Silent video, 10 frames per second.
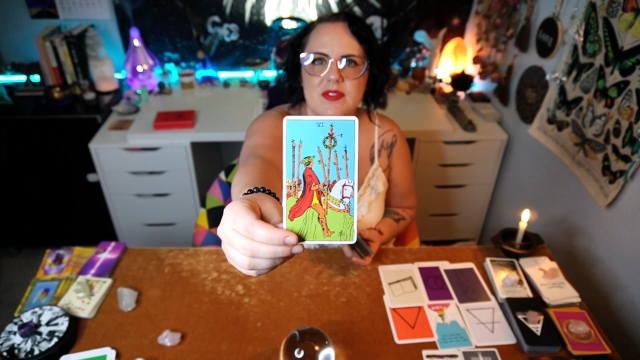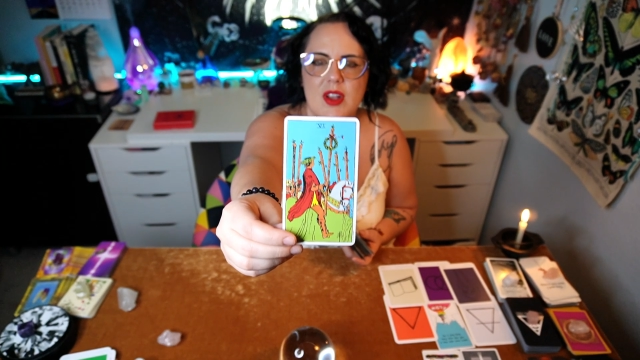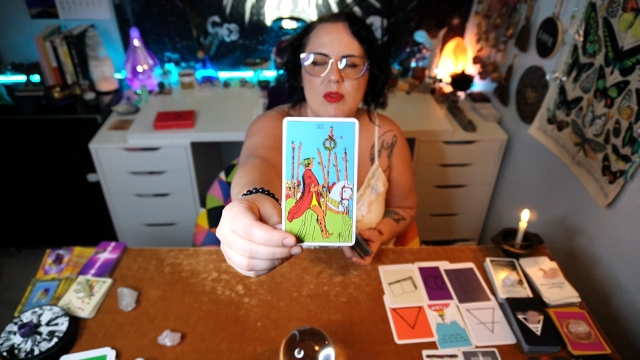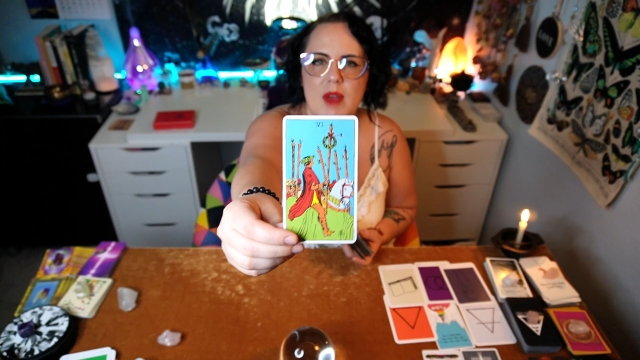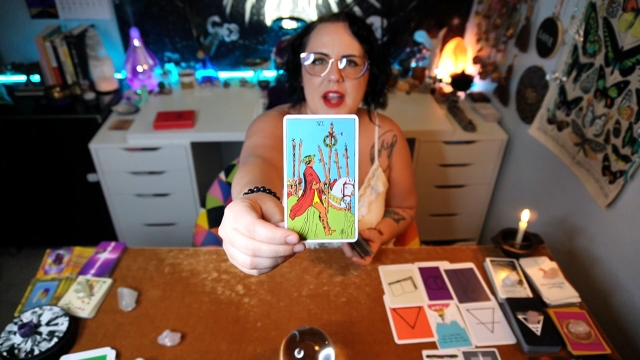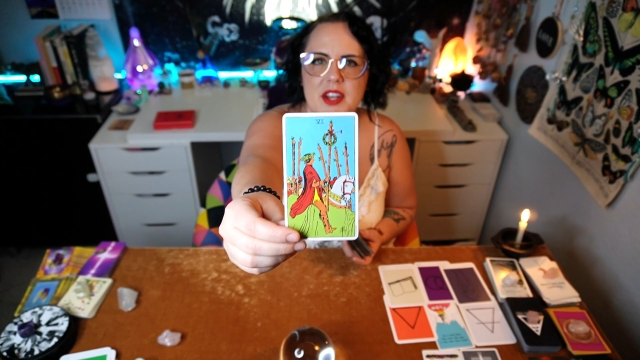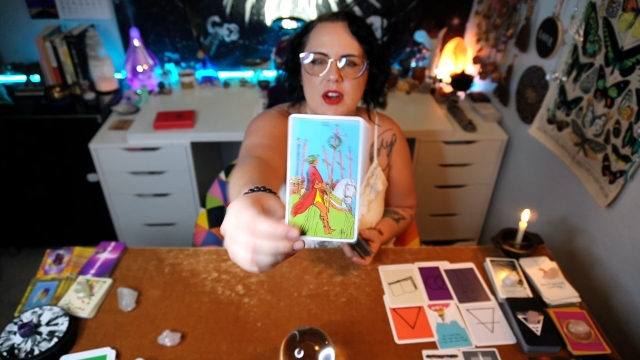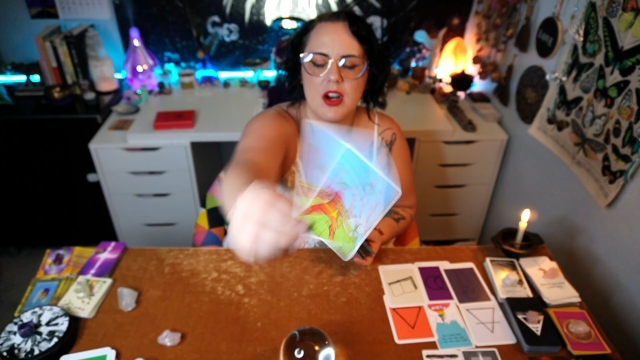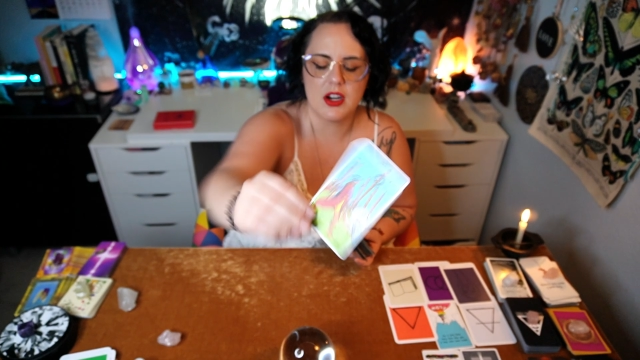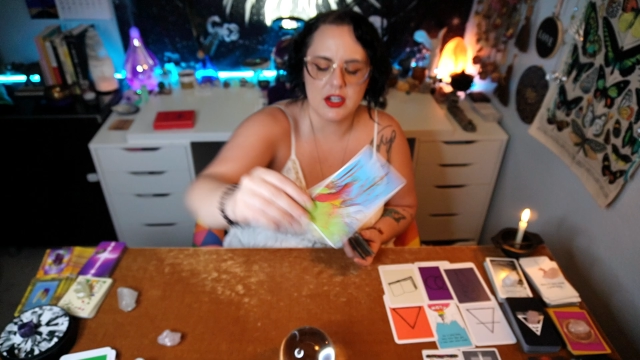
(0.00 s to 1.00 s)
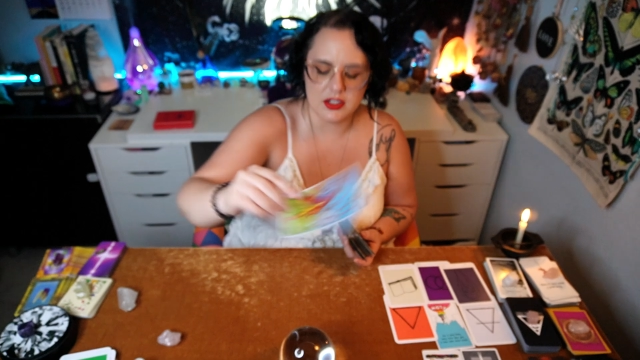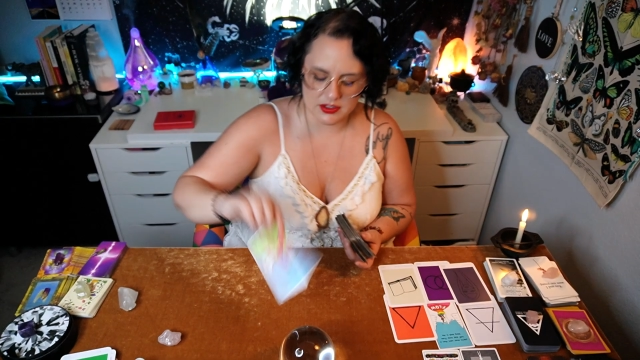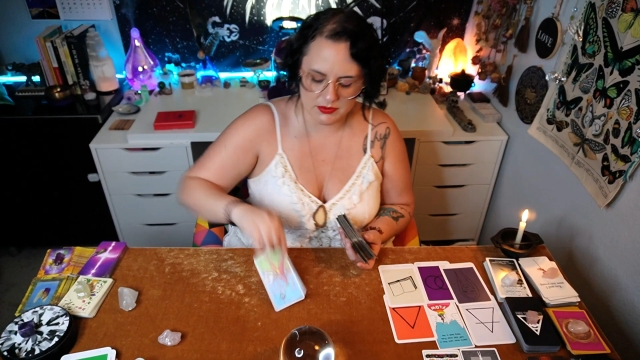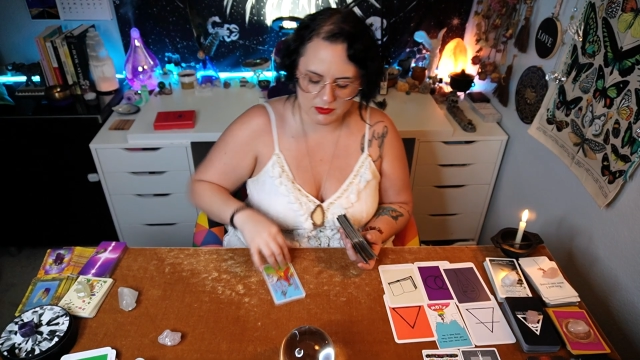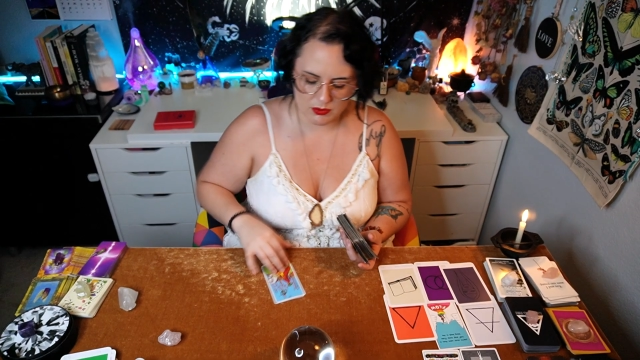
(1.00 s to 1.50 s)
Ride your heart.
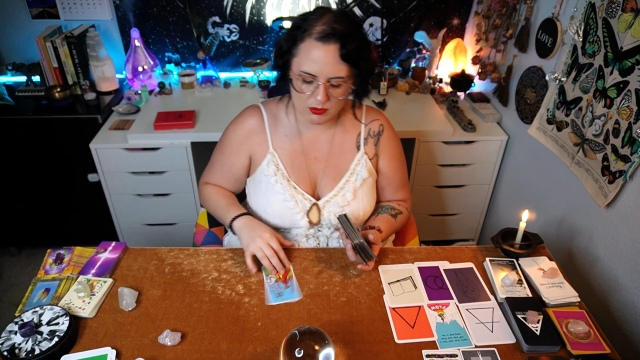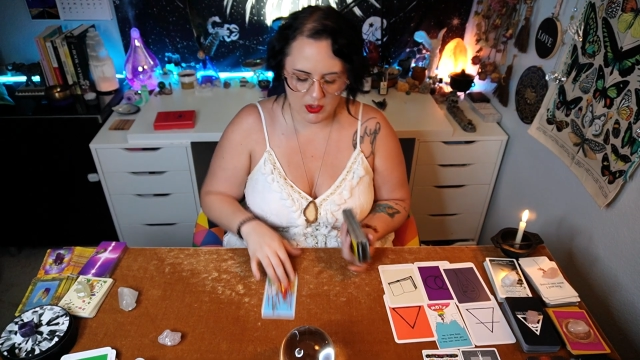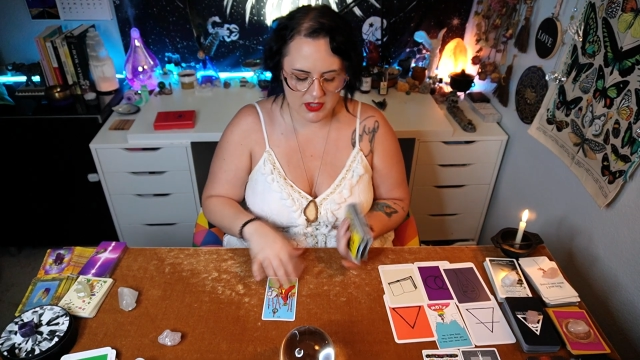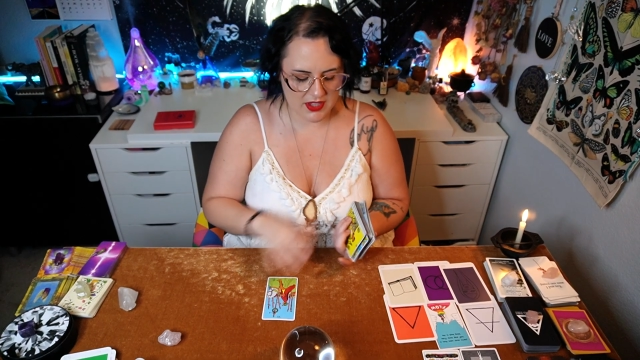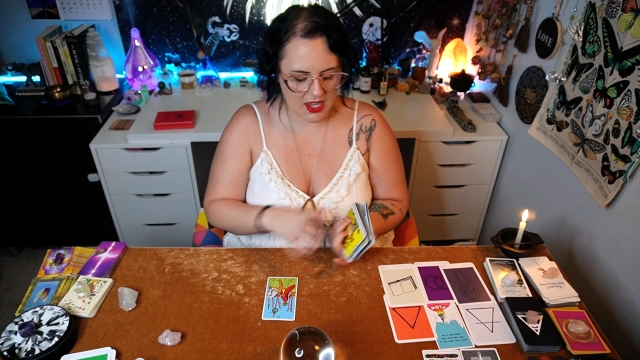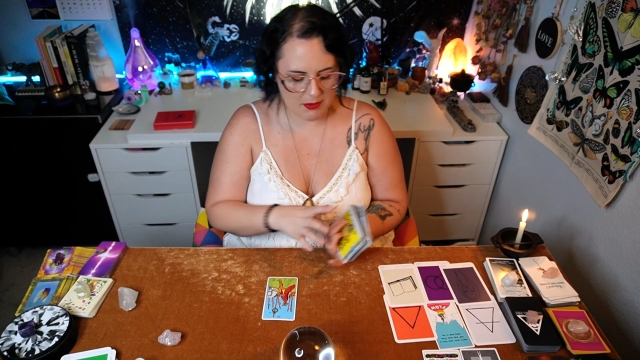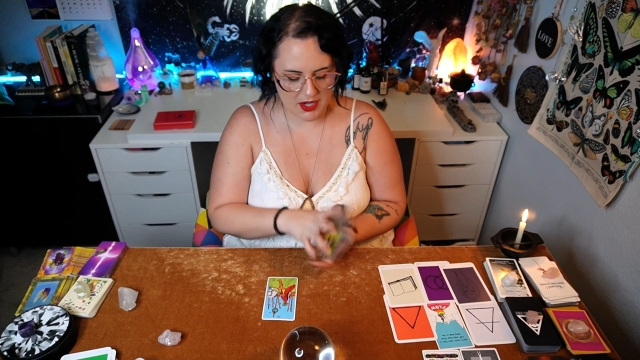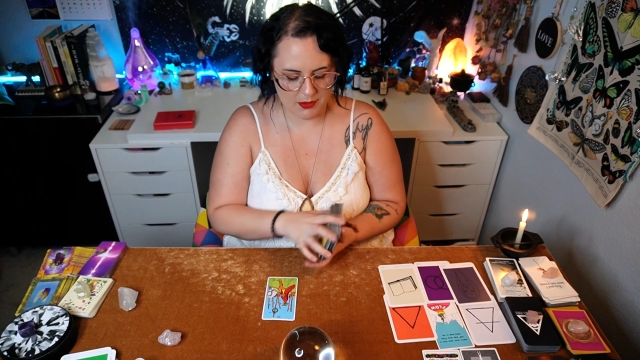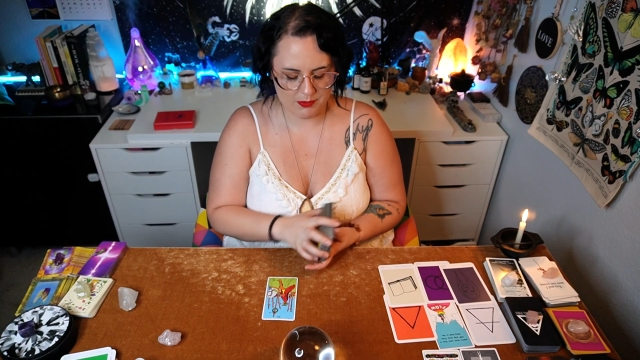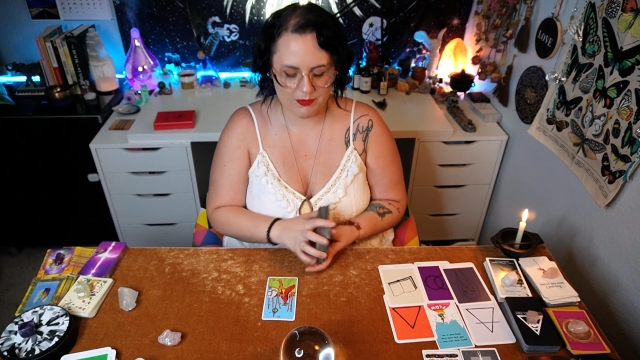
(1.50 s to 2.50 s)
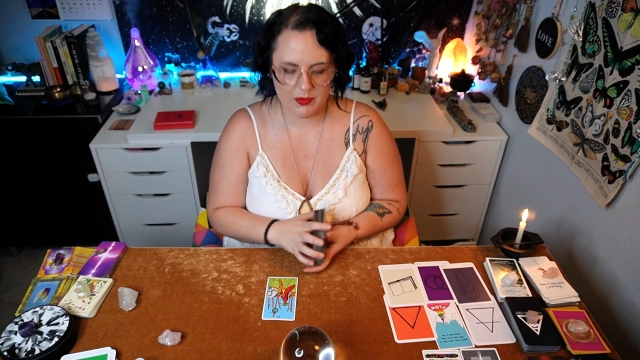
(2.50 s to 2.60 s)
What does that mean?